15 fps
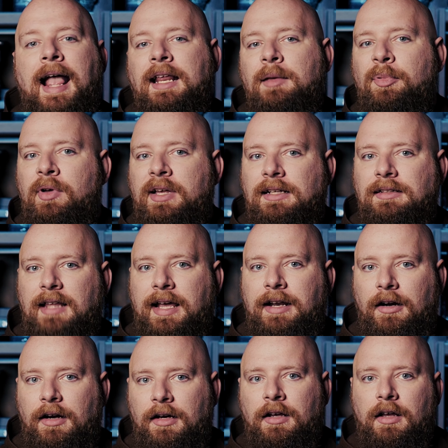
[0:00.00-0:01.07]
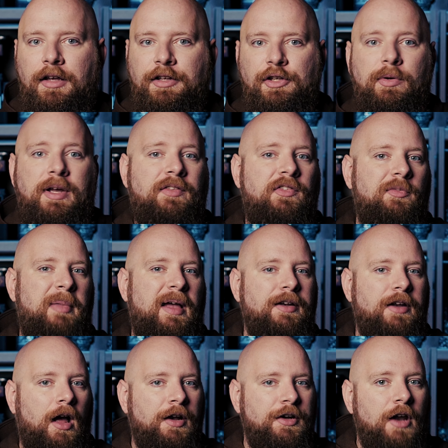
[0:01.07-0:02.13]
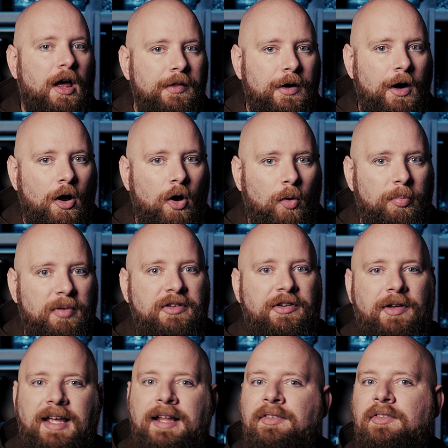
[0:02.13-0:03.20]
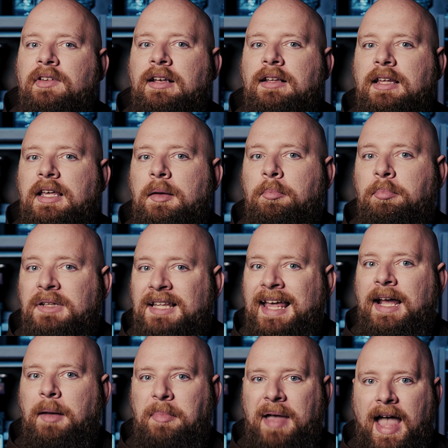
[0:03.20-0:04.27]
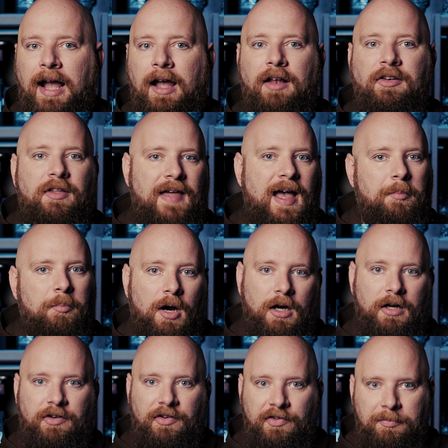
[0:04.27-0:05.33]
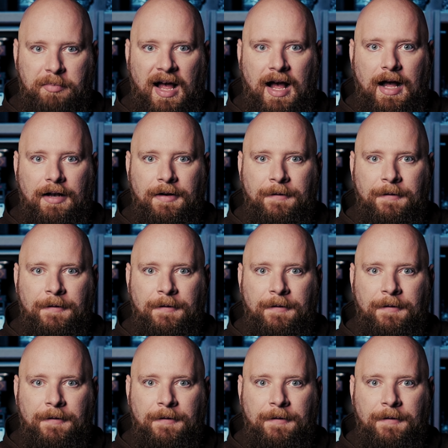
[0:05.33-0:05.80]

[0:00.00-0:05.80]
any point later, you can spend another hope to instantly blink back to that marked spot.